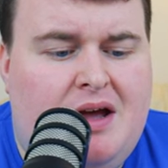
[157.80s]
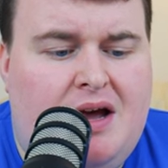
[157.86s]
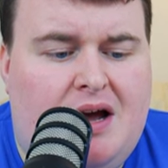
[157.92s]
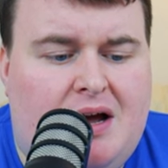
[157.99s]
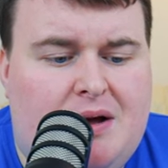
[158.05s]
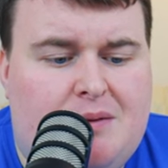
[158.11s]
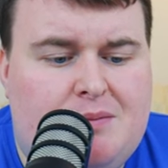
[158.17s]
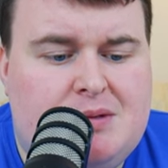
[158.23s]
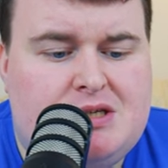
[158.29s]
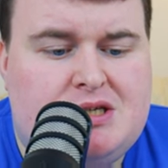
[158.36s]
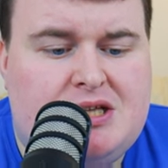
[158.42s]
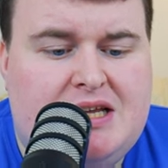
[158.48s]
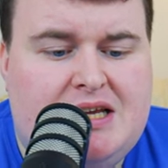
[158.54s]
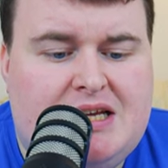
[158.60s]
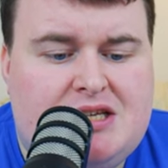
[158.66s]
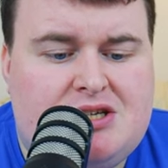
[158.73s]

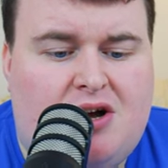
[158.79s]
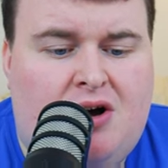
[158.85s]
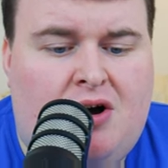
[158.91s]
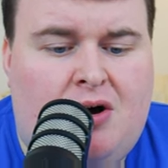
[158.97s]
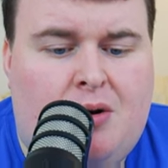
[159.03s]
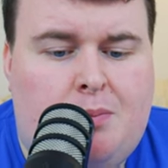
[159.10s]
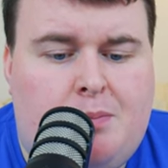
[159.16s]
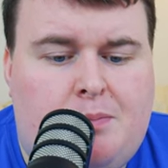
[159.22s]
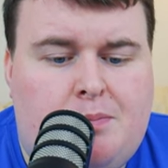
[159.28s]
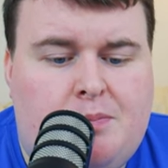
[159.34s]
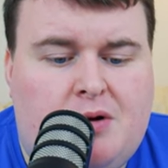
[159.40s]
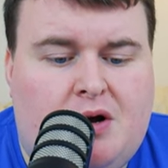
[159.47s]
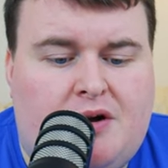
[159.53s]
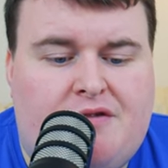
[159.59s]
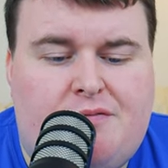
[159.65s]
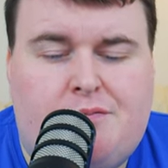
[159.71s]
So these are
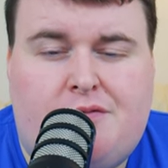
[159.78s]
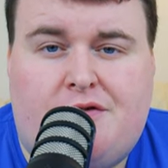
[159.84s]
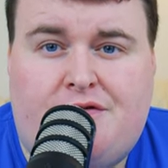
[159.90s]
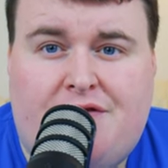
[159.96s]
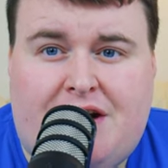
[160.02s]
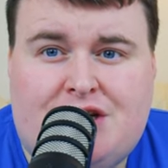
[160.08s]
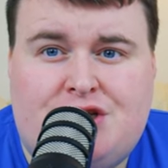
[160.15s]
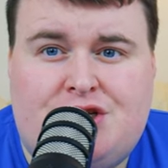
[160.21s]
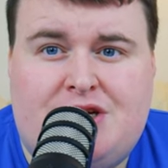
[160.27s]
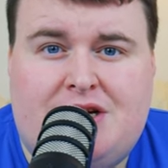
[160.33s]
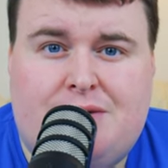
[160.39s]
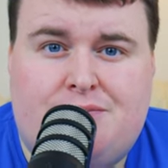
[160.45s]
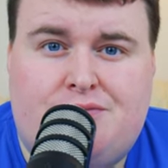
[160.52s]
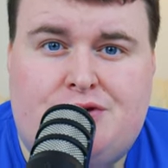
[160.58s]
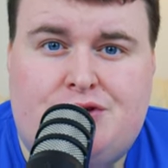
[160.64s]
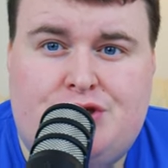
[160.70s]
kind of
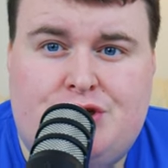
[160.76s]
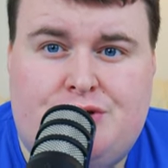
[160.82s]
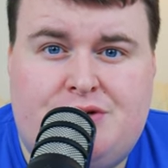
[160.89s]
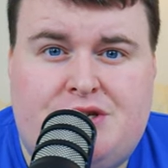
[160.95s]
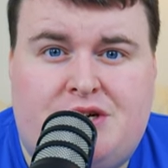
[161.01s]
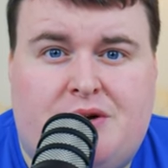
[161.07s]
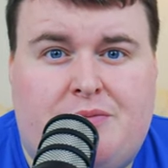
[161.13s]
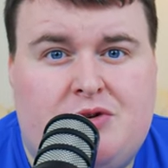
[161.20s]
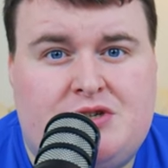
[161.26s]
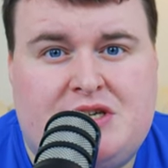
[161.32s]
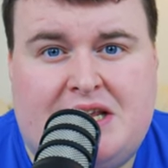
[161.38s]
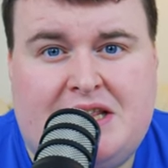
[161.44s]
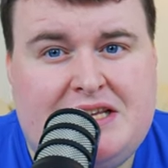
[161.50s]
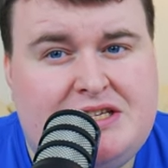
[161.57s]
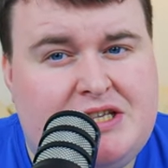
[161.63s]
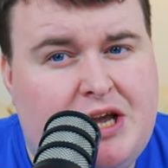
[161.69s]
professionally produced, and I'm not
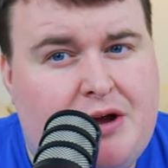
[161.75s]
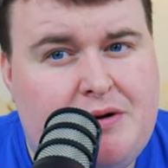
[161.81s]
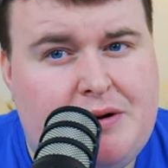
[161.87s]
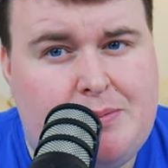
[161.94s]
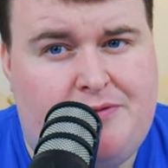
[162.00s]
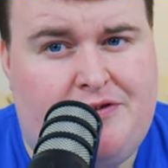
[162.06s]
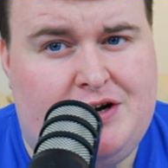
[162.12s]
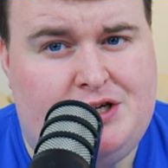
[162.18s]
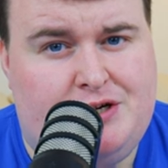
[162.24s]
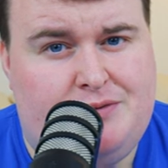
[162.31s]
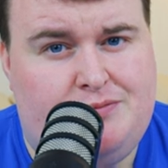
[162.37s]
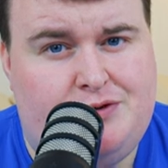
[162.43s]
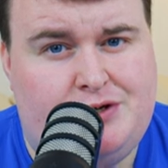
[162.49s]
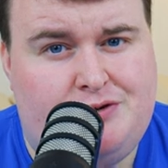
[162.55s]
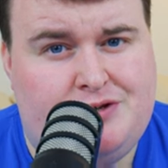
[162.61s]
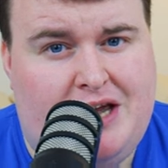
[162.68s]
saying these are the only professionally
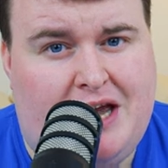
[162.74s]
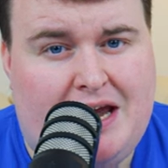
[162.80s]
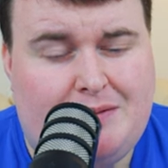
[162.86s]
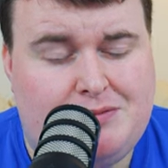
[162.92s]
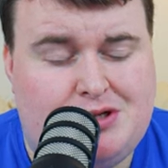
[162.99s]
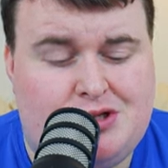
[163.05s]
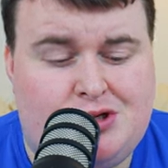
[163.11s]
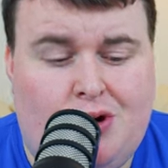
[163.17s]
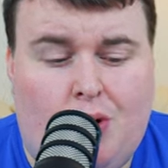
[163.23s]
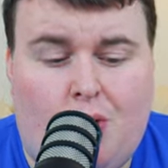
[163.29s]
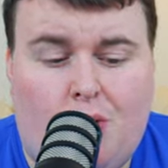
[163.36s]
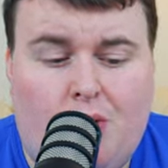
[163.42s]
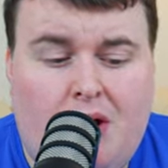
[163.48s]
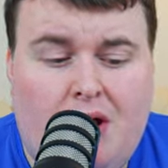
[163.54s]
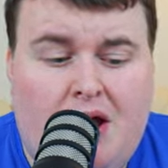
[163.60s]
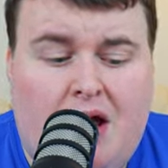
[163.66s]
produced games at
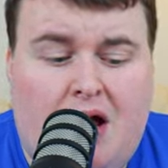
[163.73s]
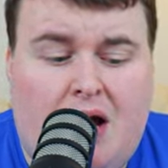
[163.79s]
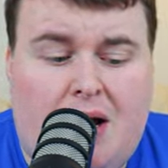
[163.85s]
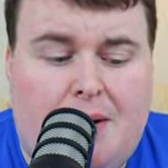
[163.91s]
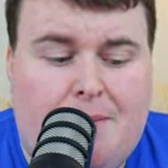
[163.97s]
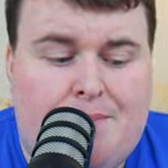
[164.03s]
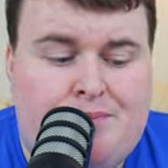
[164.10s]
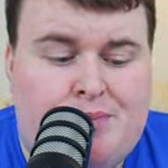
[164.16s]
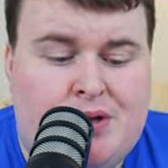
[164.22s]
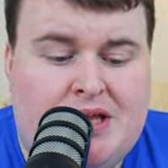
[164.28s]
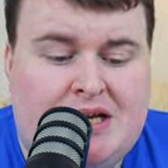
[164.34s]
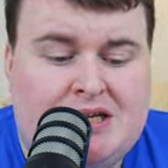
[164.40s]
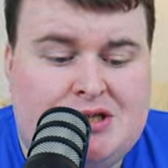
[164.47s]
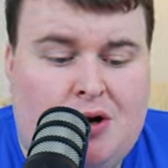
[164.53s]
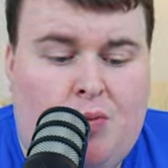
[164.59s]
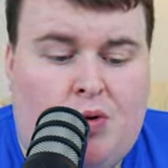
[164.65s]
all, but
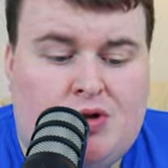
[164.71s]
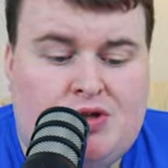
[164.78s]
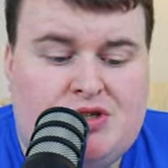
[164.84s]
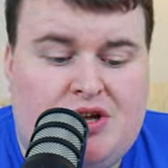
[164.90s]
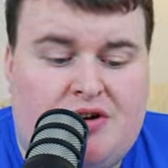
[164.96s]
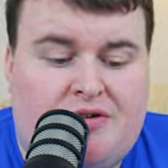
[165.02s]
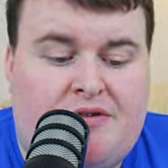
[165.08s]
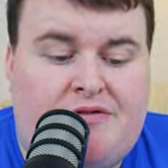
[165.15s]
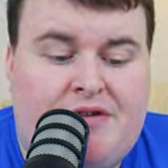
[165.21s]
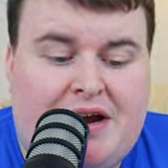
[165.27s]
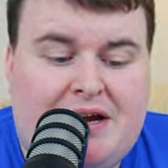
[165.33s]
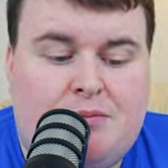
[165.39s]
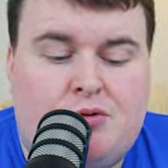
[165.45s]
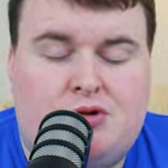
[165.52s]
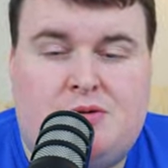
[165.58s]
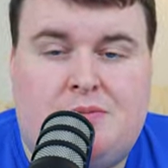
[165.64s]
these are ones that are
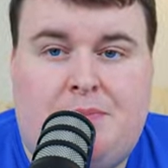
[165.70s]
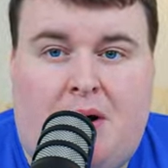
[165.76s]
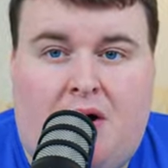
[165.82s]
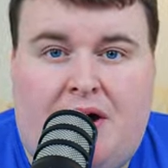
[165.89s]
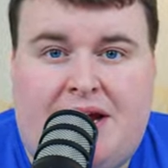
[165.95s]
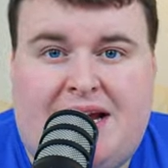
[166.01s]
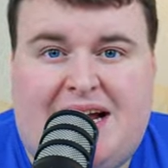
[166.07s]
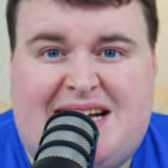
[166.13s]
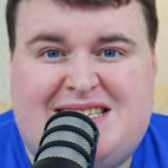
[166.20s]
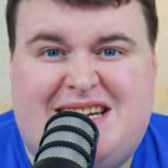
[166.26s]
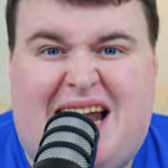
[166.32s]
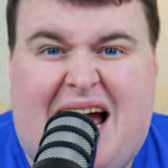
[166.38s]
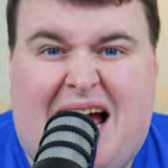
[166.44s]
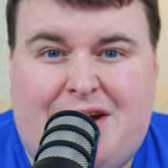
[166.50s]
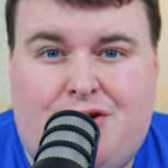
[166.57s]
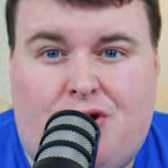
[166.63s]
available to buy as
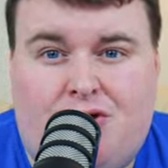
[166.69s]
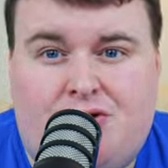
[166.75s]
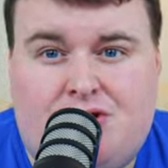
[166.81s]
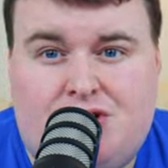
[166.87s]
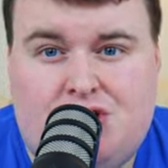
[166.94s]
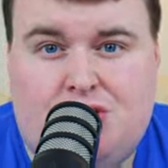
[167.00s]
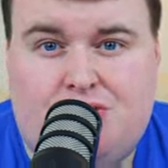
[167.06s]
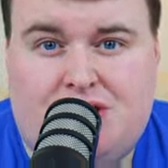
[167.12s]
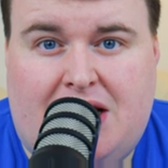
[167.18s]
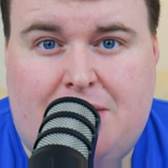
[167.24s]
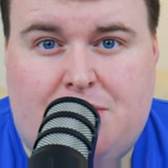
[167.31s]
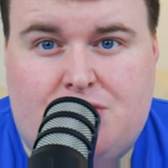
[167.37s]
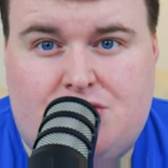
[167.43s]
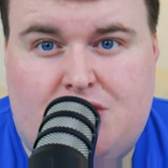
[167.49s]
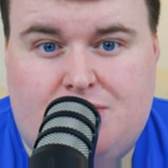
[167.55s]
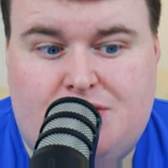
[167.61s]
an add-on to
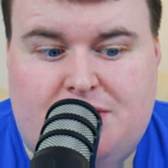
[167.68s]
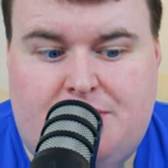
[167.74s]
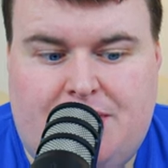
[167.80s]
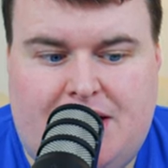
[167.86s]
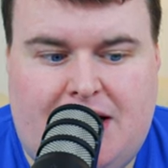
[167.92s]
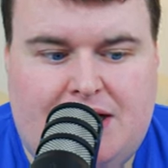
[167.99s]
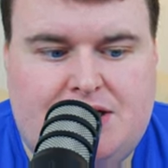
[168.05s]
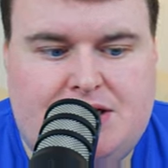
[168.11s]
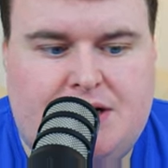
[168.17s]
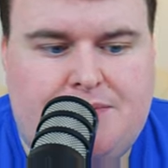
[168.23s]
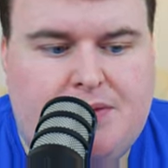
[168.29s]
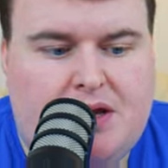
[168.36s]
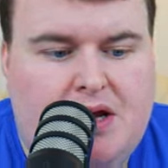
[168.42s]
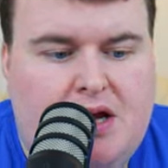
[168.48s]
Tabletop Simulator.